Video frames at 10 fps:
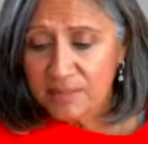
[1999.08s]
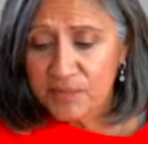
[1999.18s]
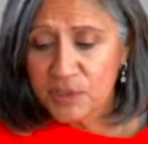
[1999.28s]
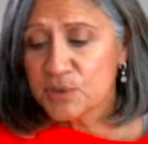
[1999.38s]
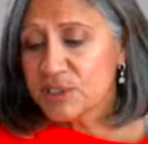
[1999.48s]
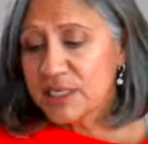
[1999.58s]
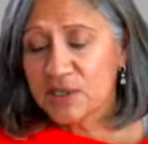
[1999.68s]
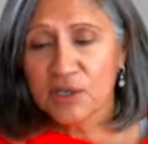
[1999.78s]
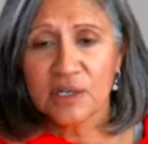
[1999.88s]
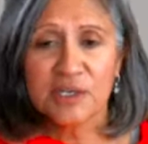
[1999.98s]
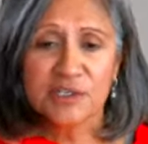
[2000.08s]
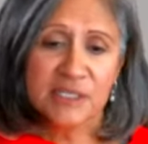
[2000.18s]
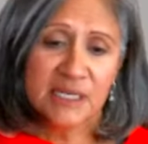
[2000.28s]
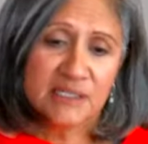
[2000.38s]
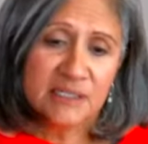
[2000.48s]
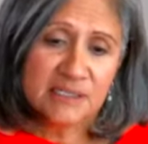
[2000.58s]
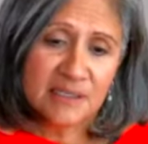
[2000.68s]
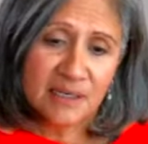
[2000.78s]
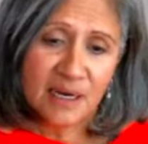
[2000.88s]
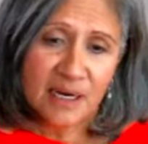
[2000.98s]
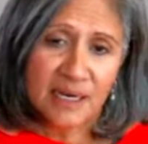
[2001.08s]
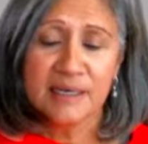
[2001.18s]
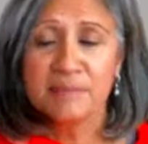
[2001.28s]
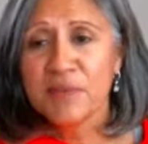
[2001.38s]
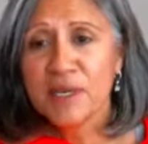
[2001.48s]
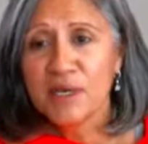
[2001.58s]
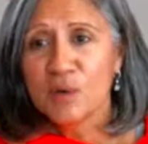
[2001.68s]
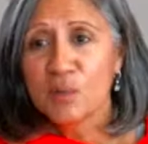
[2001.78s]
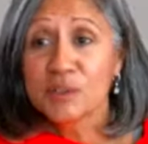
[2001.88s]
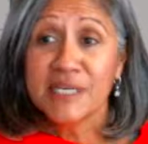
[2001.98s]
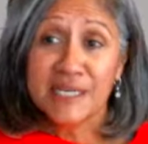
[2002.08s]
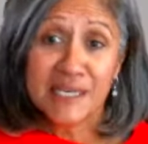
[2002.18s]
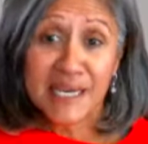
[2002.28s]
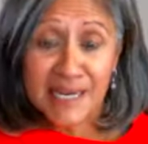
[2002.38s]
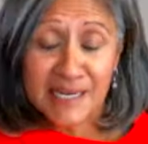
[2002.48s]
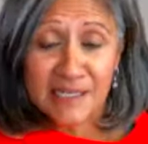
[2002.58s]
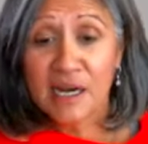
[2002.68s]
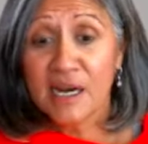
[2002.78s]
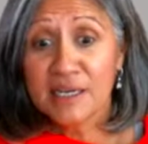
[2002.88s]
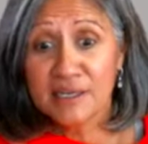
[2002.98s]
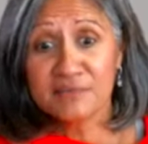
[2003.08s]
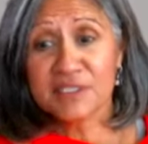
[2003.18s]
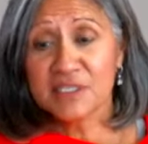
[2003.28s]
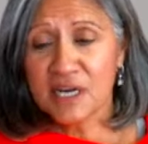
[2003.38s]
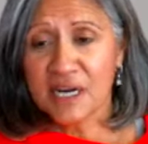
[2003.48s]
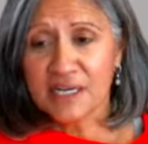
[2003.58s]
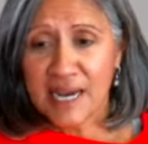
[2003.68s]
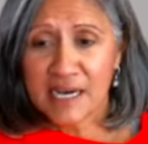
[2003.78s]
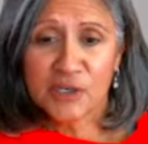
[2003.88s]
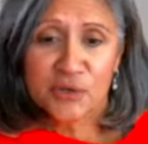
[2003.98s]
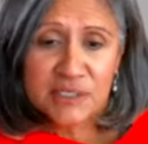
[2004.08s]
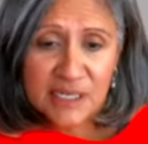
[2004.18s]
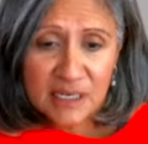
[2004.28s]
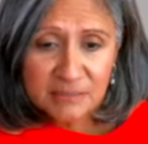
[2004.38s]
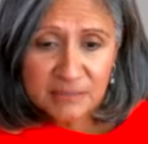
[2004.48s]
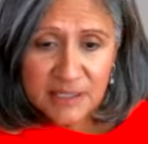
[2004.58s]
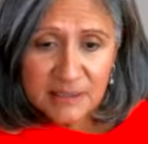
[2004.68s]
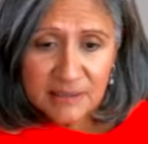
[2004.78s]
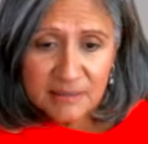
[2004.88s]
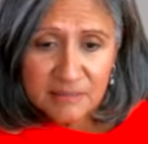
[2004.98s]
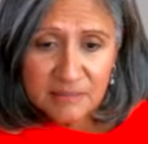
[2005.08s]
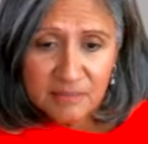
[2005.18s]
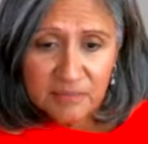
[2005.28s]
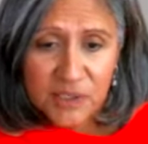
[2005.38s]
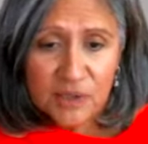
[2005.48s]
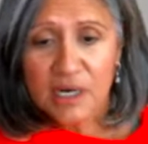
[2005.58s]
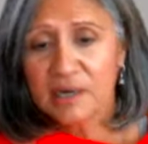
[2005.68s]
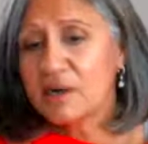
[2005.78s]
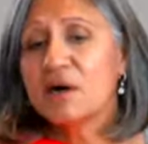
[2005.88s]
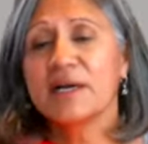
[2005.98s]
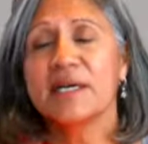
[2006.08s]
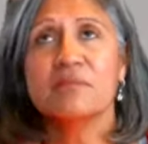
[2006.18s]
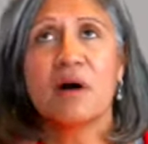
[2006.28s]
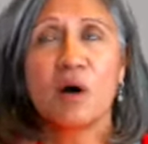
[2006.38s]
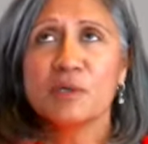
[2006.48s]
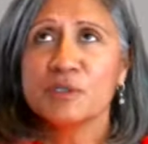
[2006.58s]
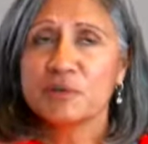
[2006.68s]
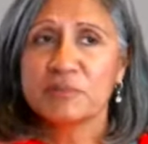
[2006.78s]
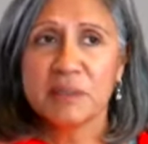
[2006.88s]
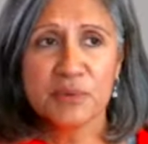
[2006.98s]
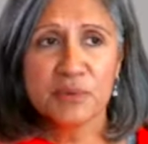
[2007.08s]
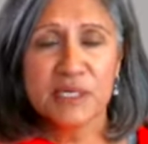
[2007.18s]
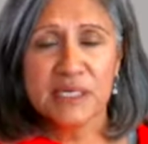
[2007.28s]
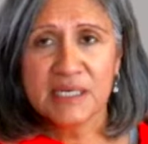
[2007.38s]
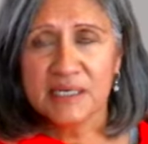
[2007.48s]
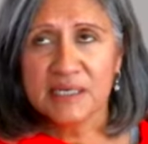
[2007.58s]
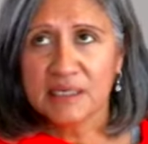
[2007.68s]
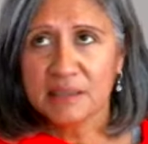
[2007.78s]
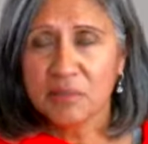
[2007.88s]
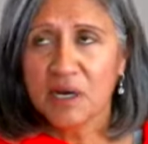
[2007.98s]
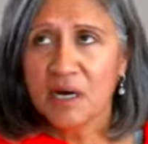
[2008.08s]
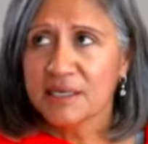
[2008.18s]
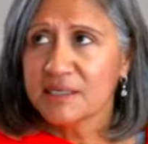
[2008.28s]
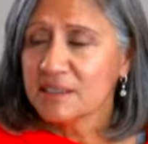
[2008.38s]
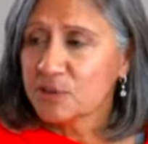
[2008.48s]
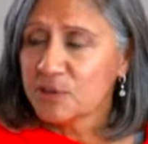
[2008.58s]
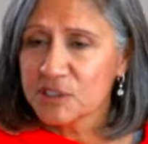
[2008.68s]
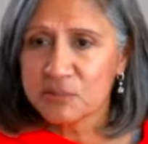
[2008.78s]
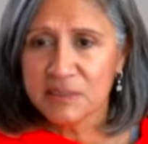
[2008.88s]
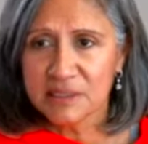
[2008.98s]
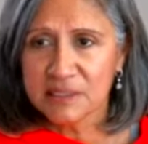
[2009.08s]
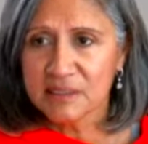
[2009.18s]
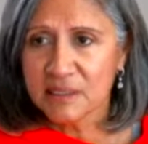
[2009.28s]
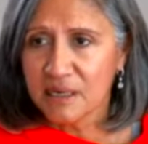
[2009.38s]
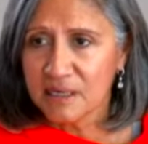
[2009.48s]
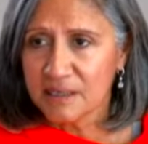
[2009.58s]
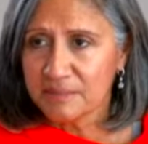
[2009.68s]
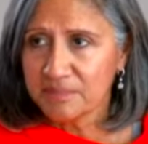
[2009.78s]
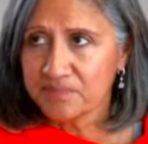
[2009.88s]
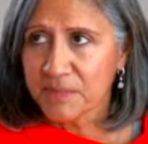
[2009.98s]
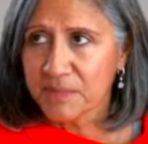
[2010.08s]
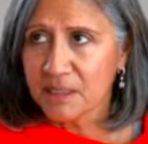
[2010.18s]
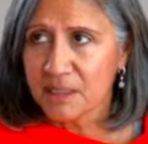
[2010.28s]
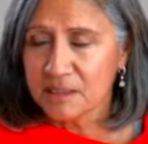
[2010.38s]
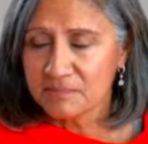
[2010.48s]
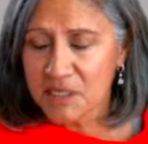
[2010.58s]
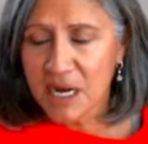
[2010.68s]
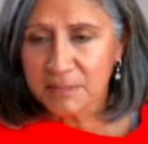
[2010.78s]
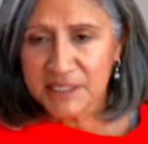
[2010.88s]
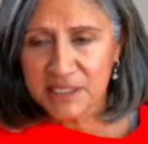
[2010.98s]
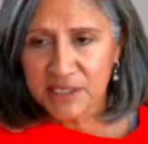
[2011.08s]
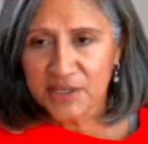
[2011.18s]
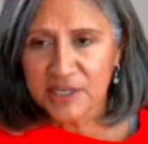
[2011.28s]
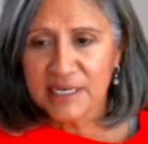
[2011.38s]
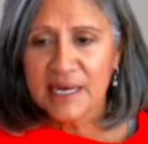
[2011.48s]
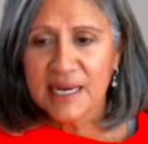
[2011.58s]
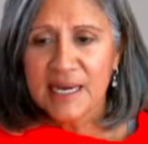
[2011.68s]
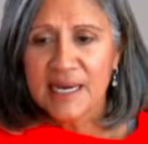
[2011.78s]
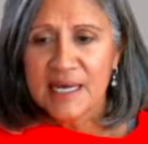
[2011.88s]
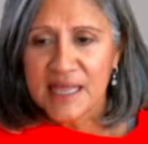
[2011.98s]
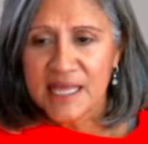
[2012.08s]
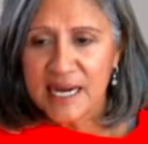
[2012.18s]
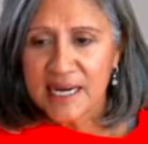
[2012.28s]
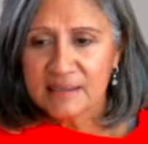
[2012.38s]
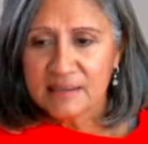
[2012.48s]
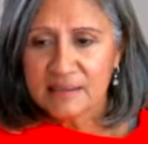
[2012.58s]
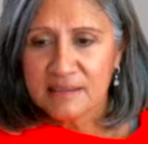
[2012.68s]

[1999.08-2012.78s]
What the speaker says: You said earlier, data doesn't lie. Well, data can lie if it's not accurate and timely. I always remember reading a blog in the Chrisman commentary that